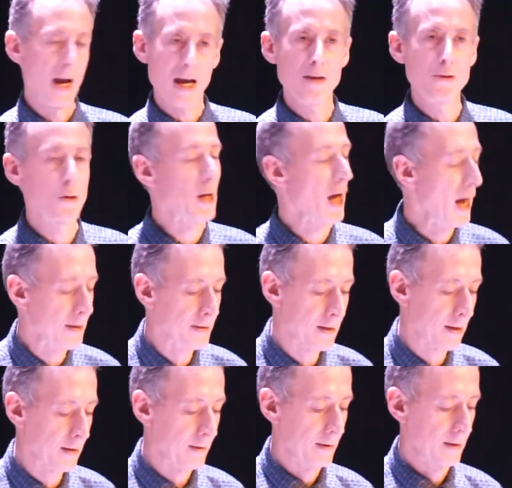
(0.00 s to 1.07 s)
In
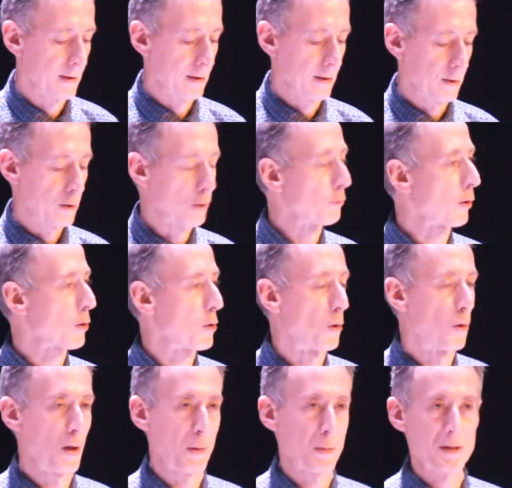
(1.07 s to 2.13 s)
Uganda, you'll
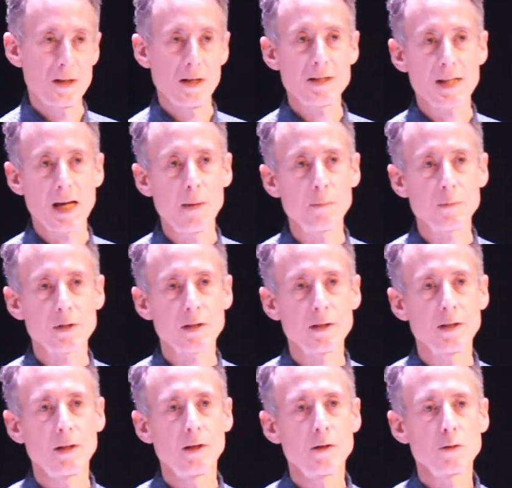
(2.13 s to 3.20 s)
recall there was an attempt
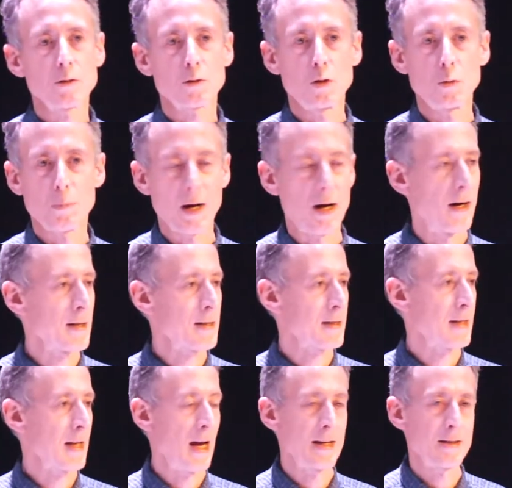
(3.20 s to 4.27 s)
to pass
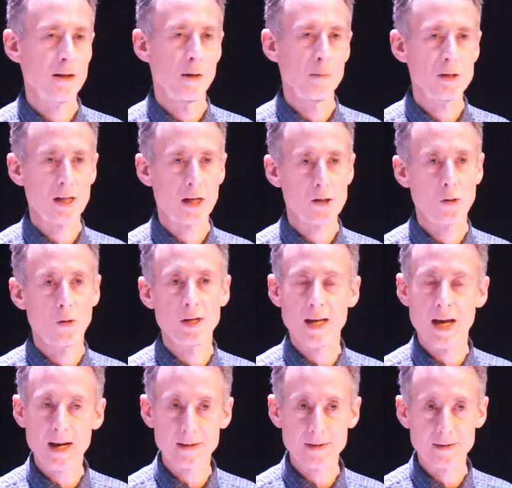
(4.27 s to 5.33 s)
the Anti-Homosexuality
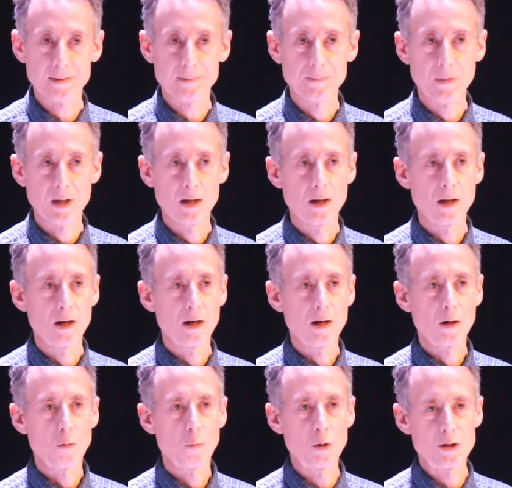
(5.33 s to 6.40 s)
Act,
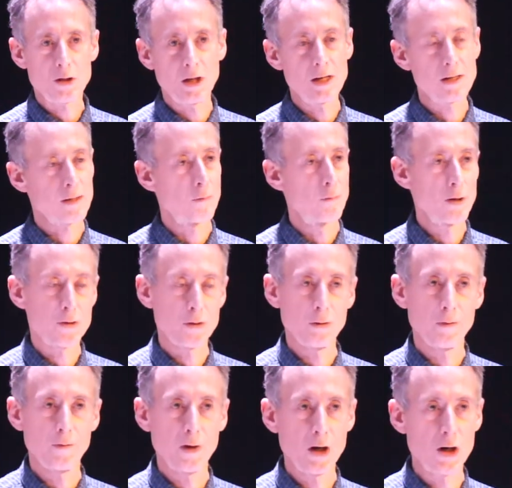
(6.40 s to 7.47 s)
which in its
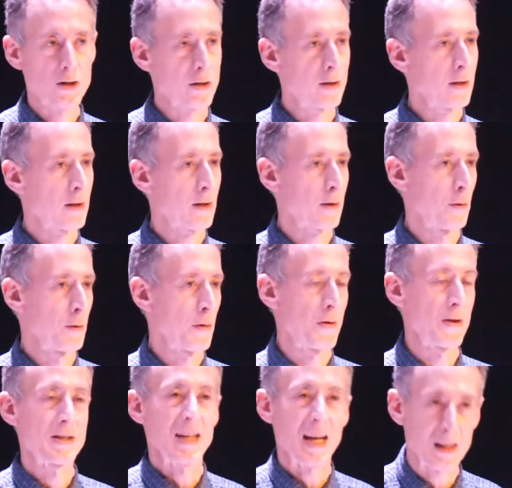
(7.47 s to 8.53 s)
original version included
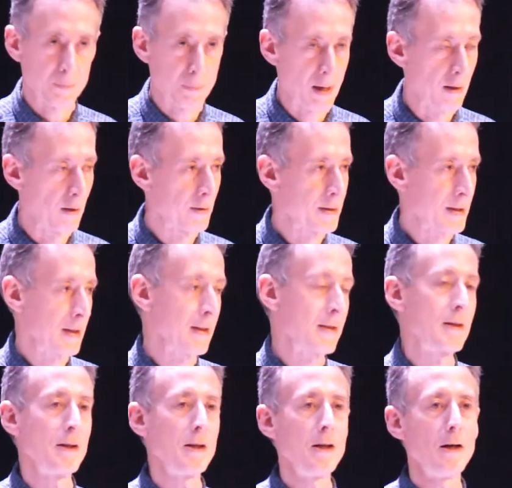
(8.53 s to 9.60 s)
the death penalty
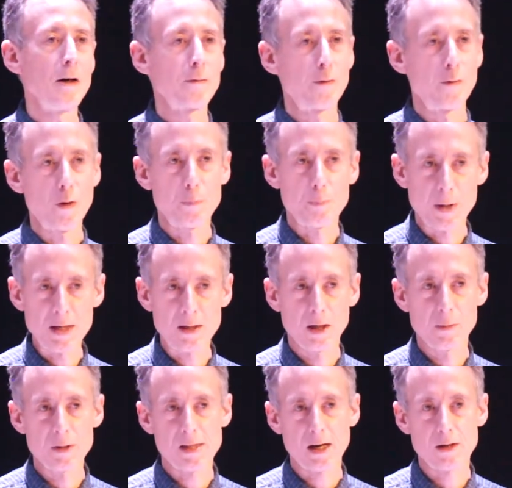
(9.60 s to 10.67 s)
for repeat
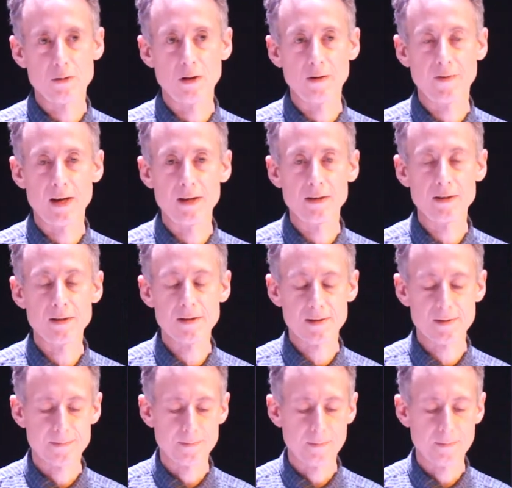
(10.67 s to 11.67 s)
homosexual offenders.